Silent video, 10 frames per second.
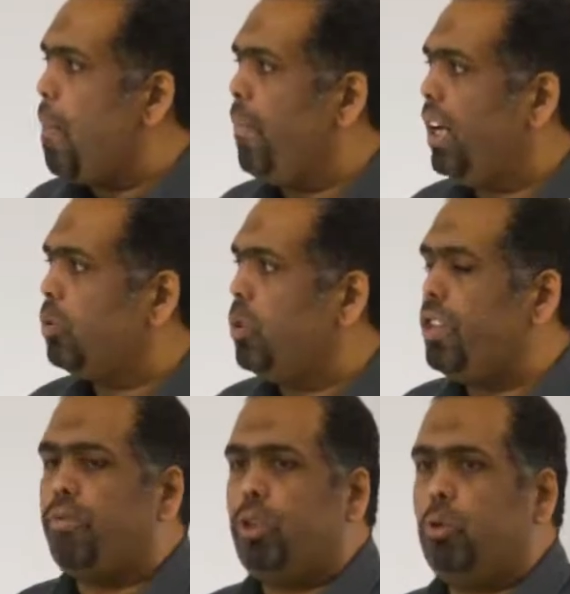But
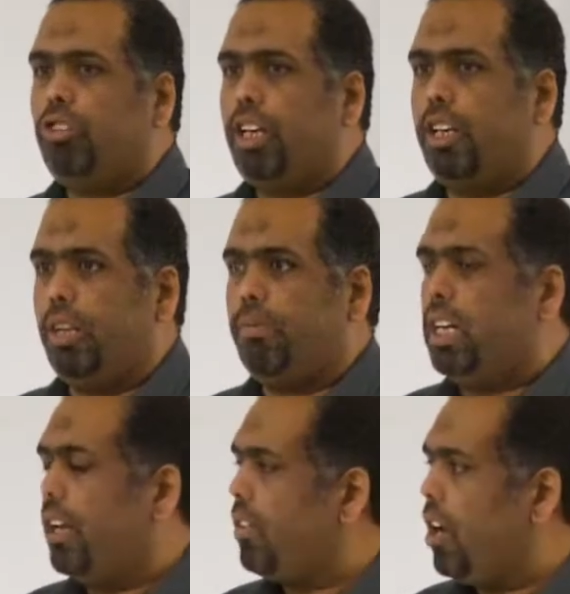with the fusion and
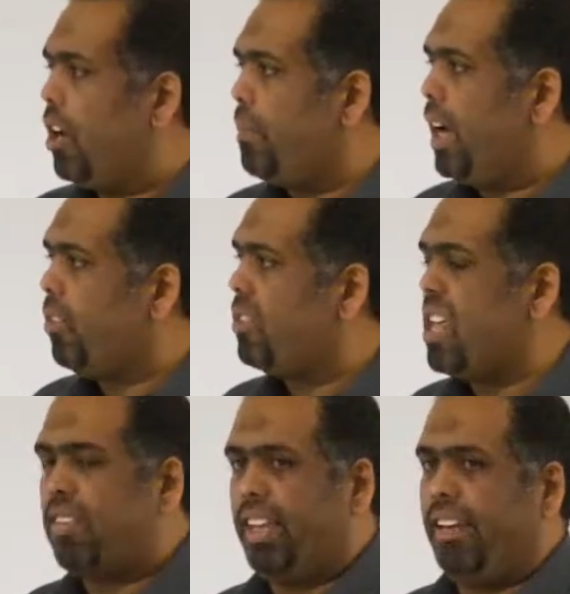
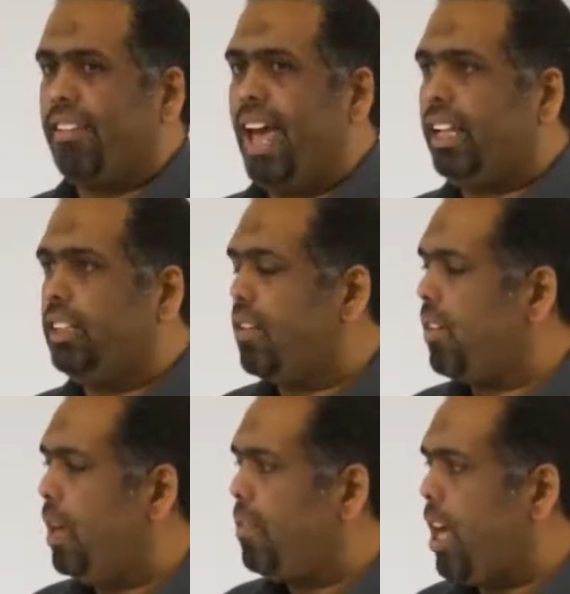FTICRMS, exactly the
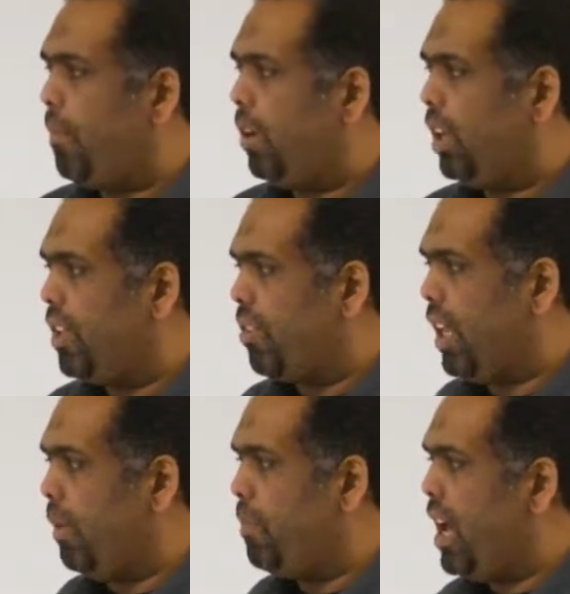same sample and the
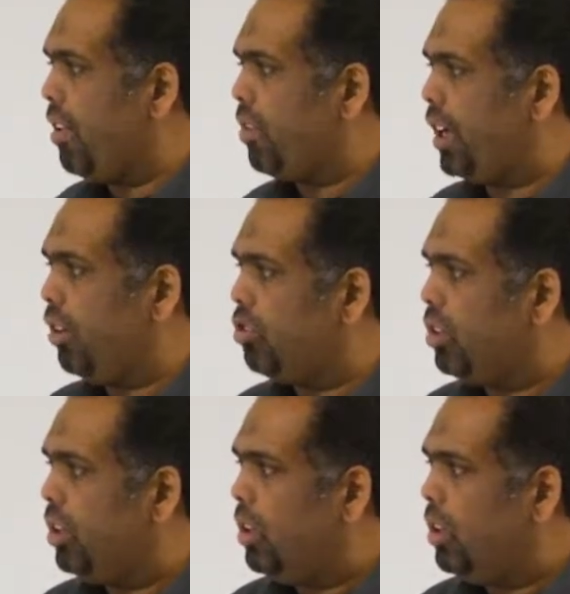same mass range.